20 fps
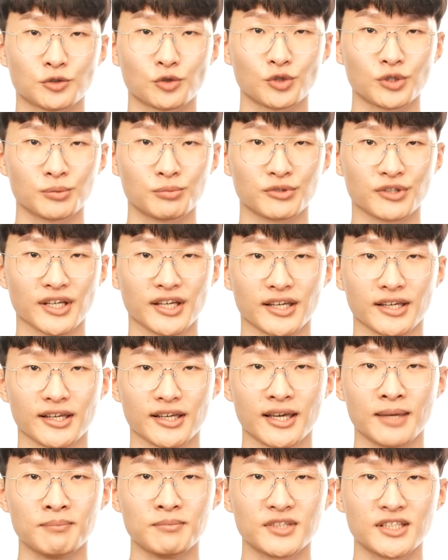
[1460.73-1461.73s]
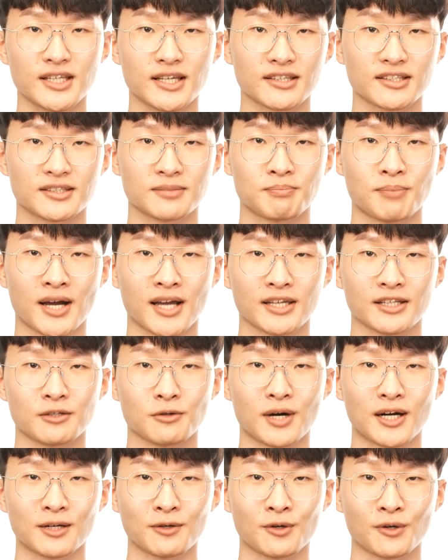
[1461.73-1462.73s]
At this point, if we
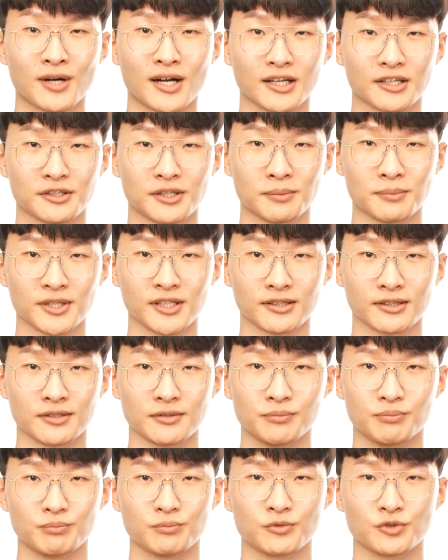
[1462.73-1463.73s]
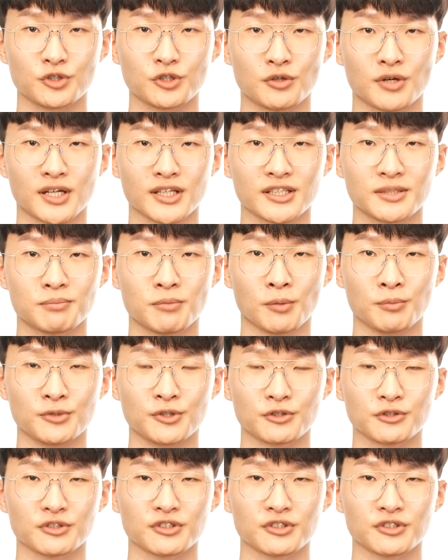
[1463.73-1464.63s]
utilize the MBX file in Storybook,